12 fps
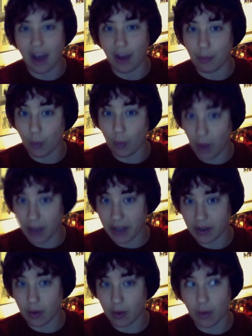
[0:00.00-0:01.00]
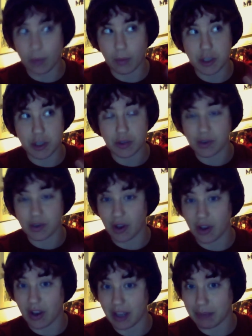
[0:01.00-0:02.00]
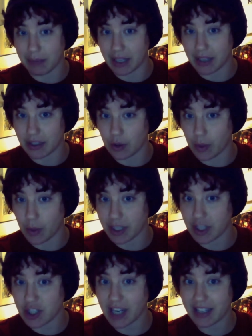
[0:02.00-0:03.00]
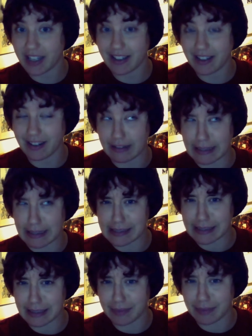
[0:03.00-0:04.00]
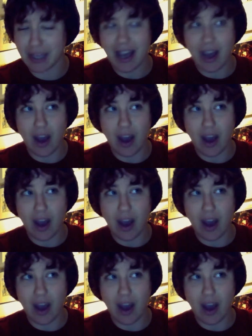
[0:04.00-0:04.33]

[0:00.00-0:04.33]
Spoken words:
One, which you saw in my little quick check-in last time,